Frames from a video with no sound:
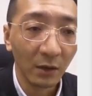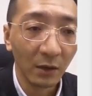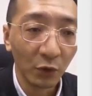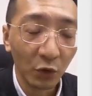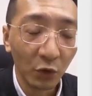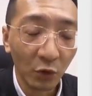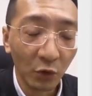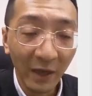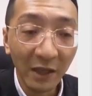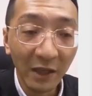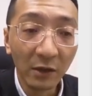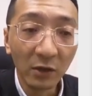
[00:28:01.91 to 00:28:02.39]

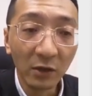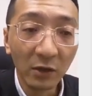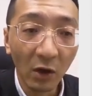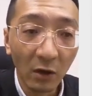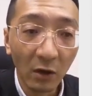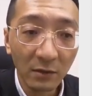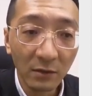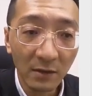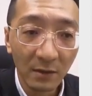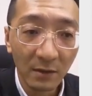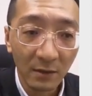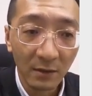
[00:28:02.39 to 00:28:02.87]
too many
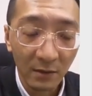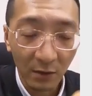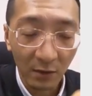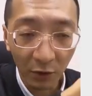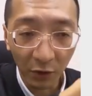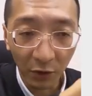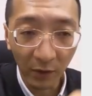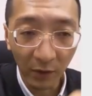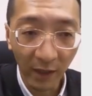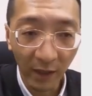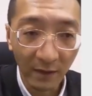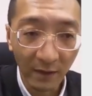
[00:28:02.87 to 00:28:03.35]
dots, so
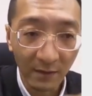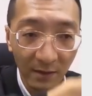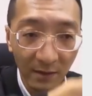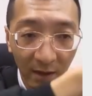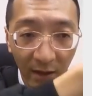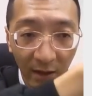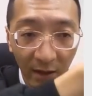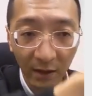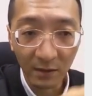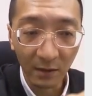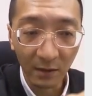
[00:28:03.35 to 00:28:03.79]
you can say it's